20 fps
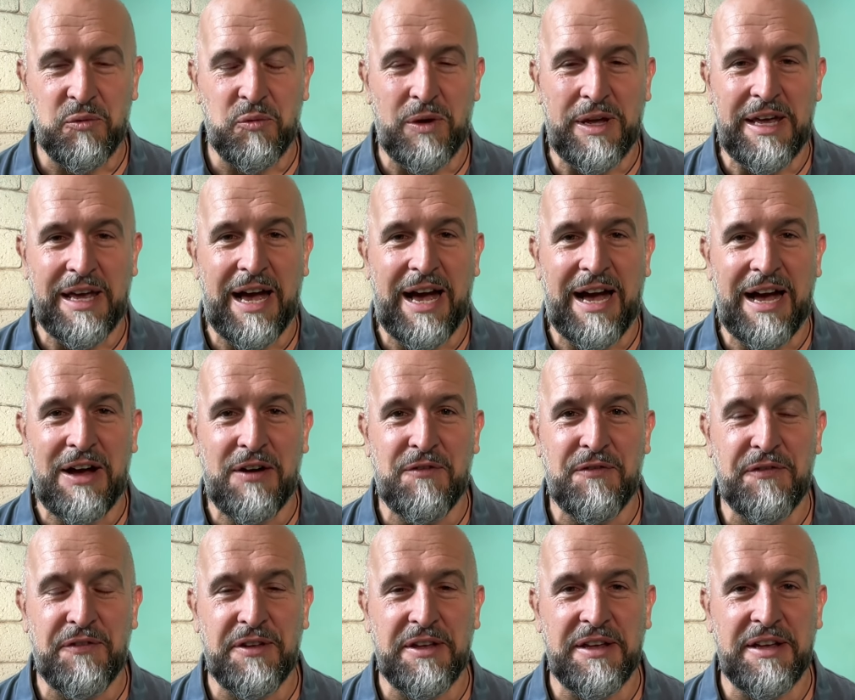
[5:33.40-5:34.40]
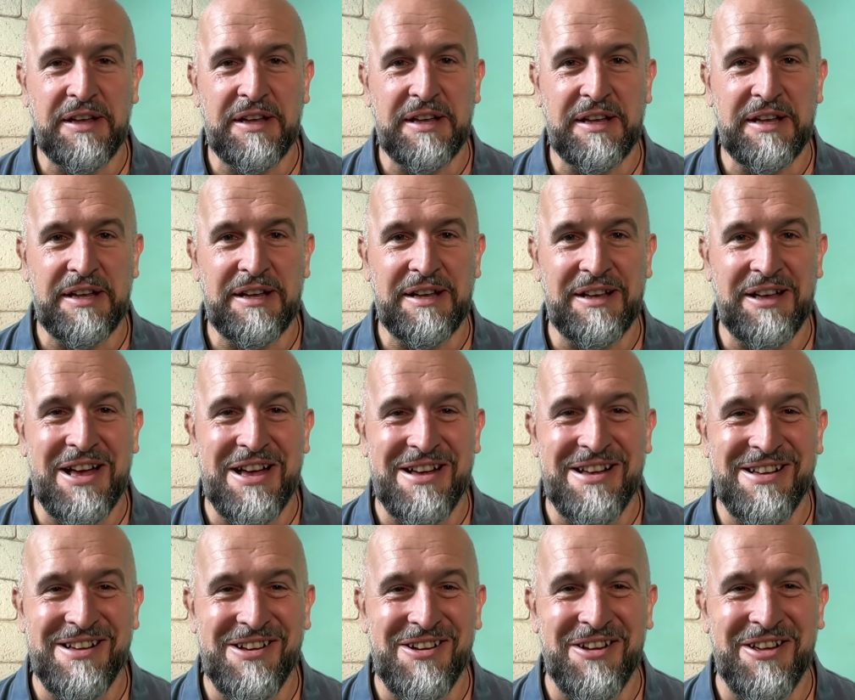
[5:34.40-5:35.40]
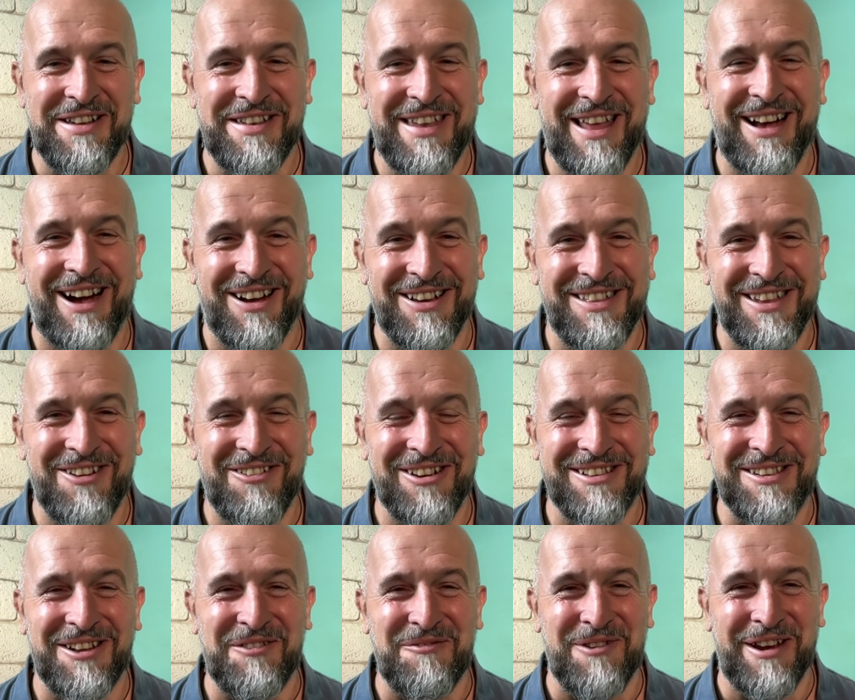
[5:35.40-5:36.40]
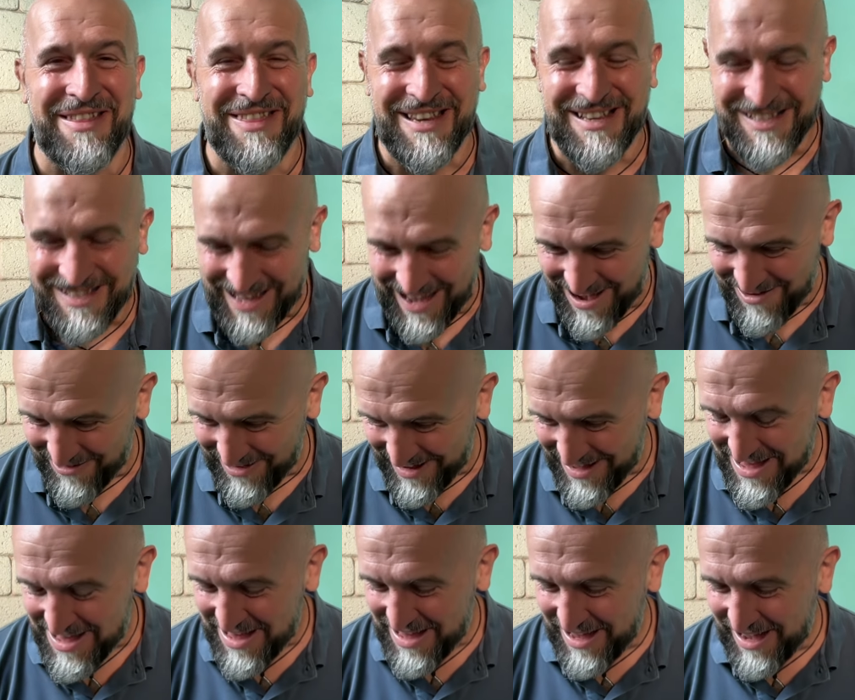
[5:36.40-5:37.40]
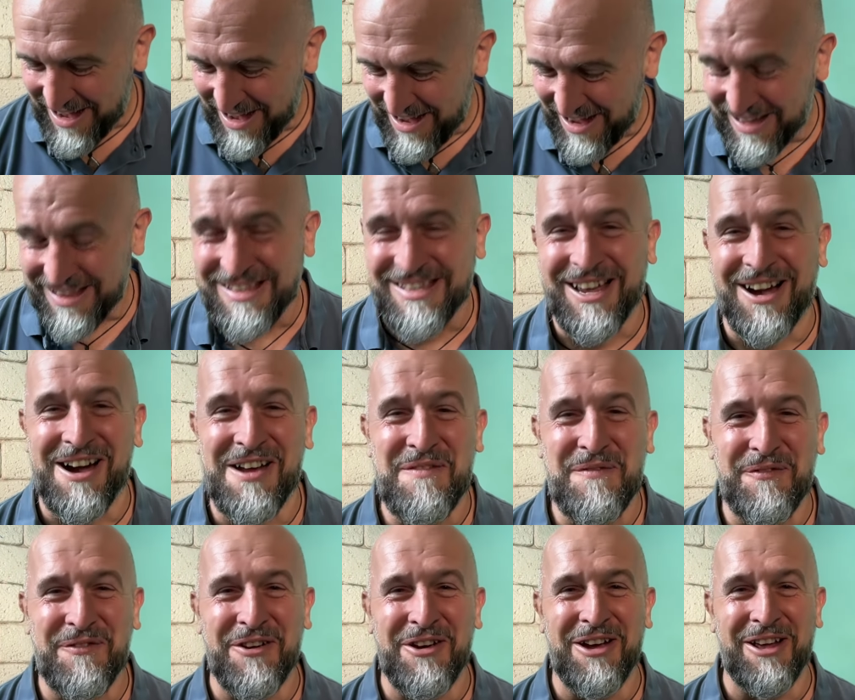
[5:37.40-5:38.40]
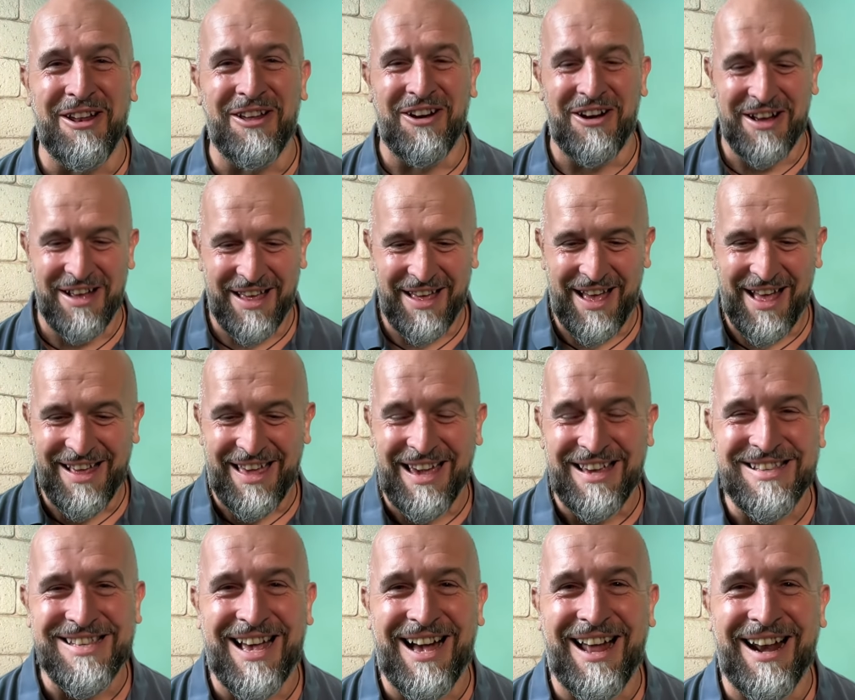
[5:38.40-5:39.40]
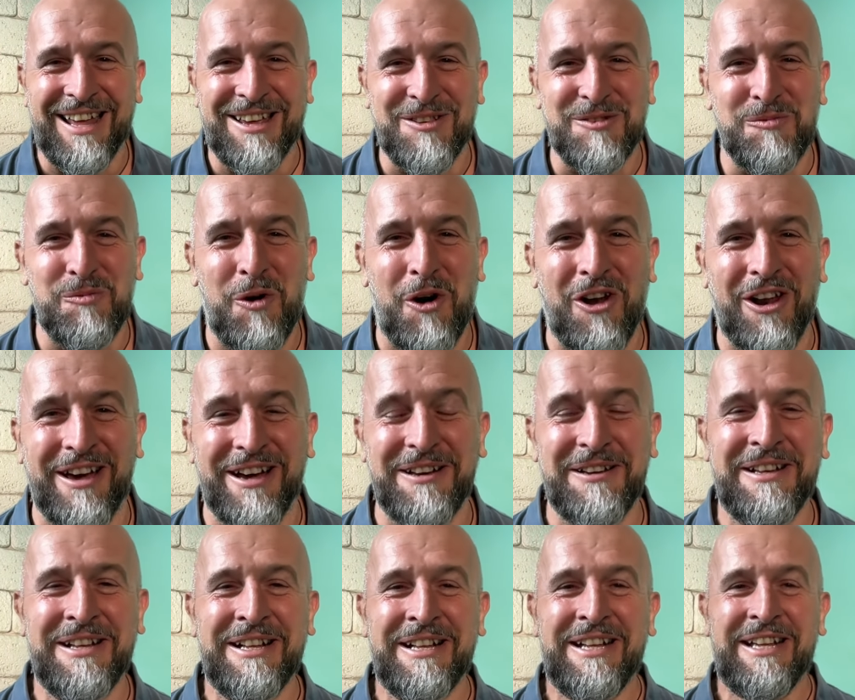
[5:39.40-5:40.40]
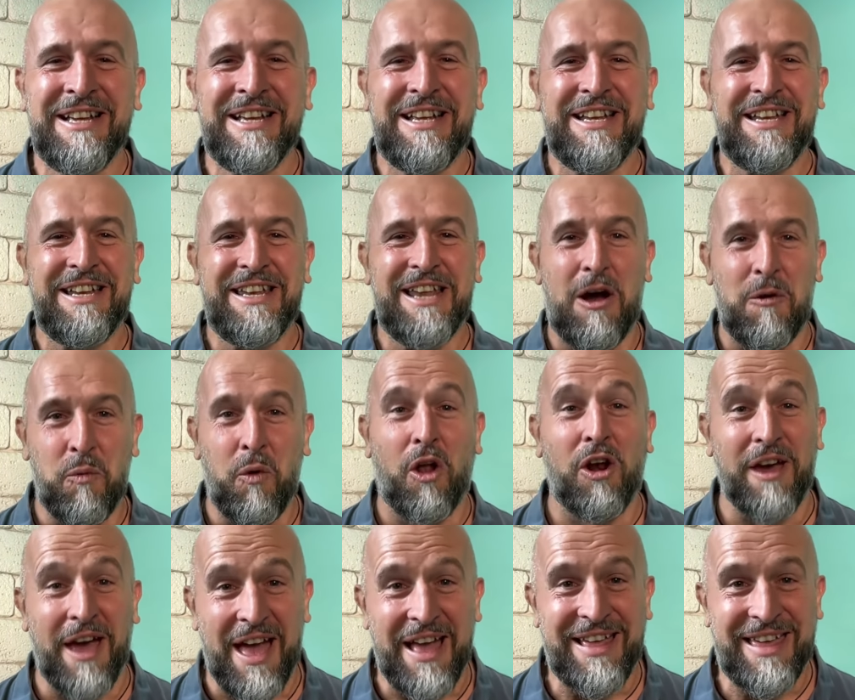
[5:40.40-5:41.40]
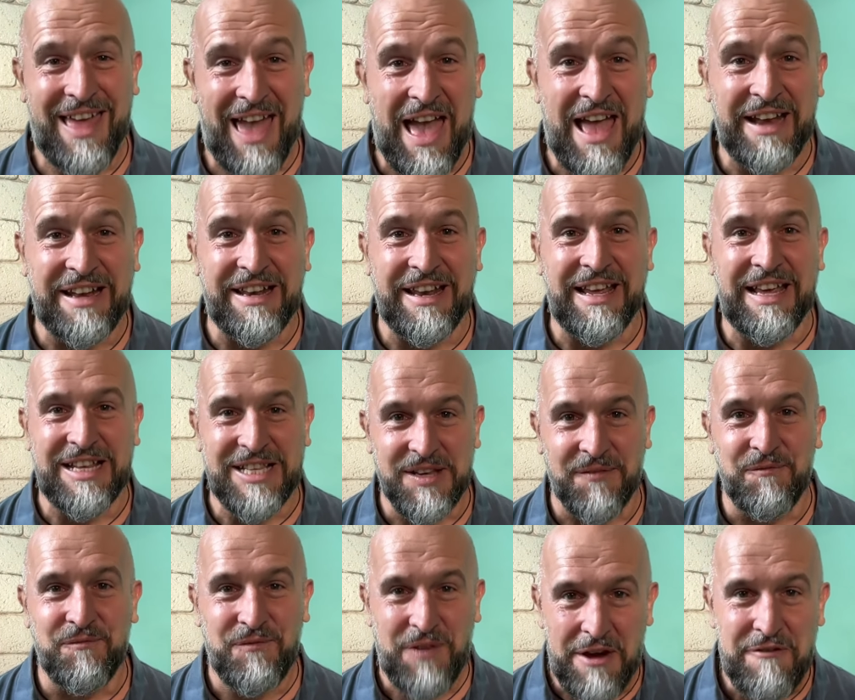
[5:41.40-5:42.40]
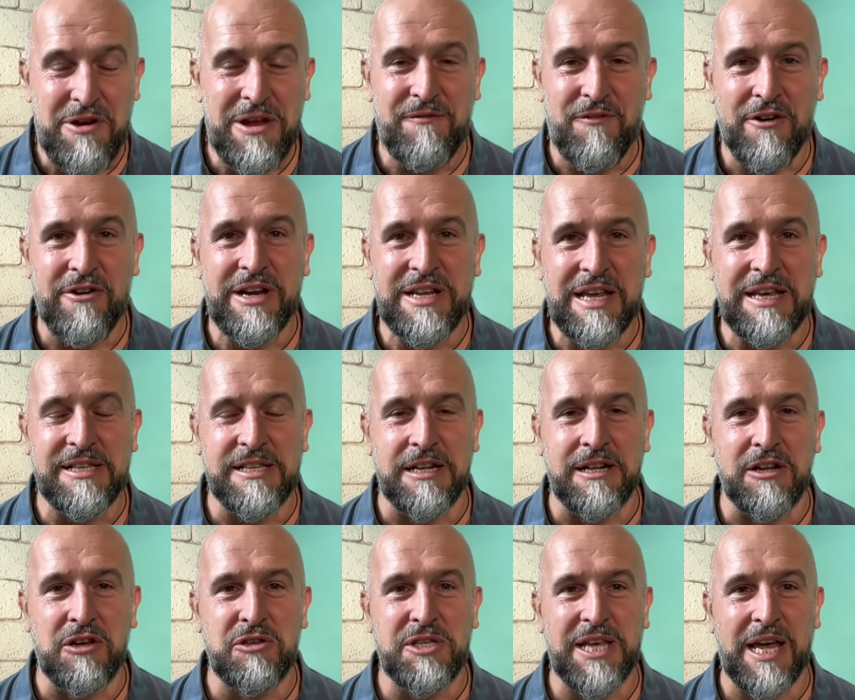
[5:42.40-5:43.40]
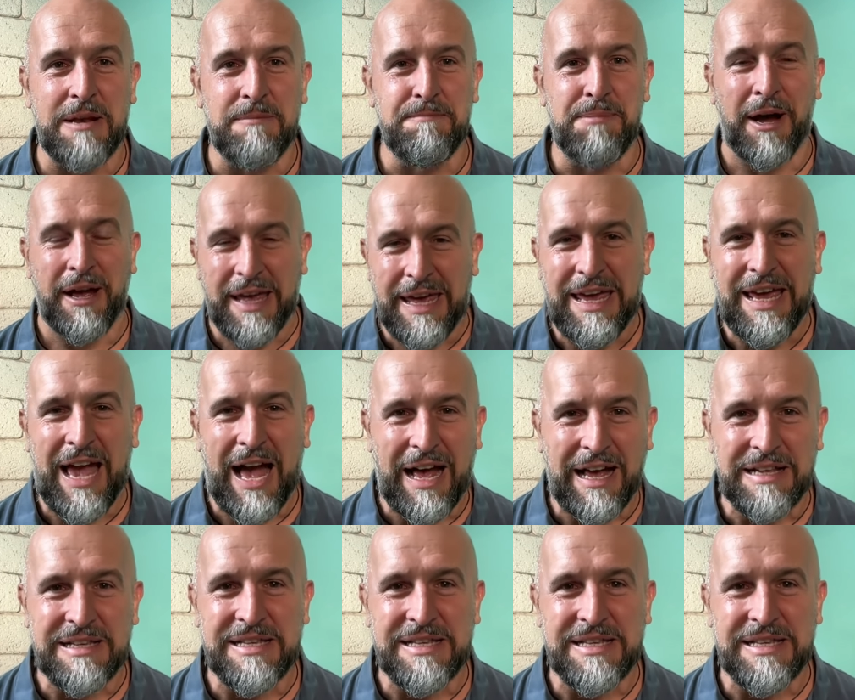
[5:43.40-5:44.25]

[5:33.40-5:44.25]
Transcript: we have, I know I said I've written these down, Ty Furlong against Alex Waller. Now, Waller, again, is a very, very decent loose head, but he